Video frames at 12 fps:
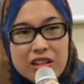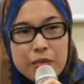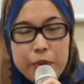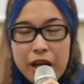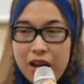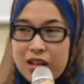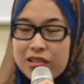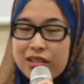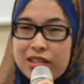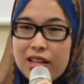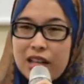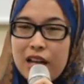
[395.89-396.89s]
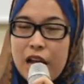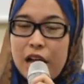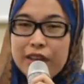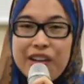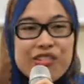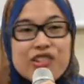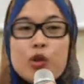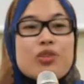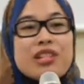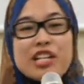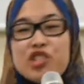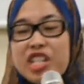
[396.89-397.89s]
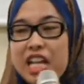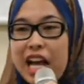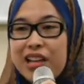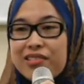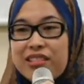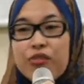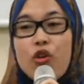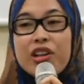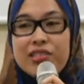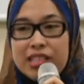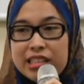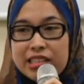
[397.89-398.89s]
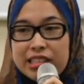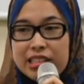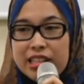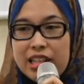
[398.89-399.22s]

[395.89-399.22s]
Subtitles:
because there's no such thing as the voiceless.